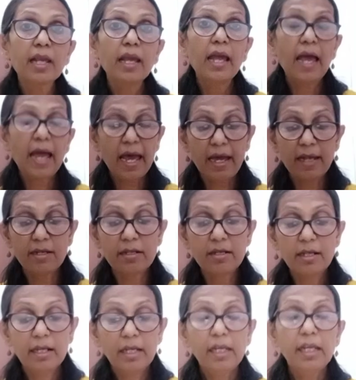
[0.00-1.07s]
and
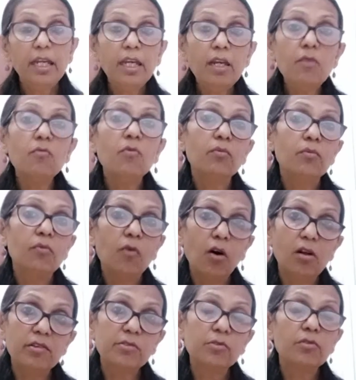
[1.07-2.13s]
he
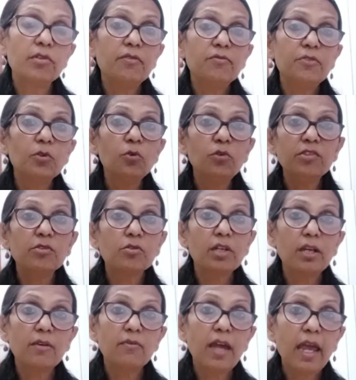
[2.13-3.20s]
also refused to
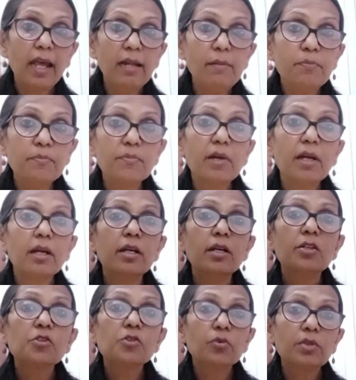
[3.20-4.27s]
give help
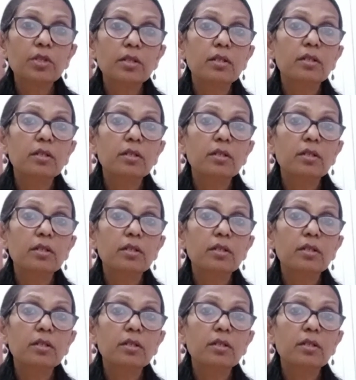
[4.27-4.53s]
to the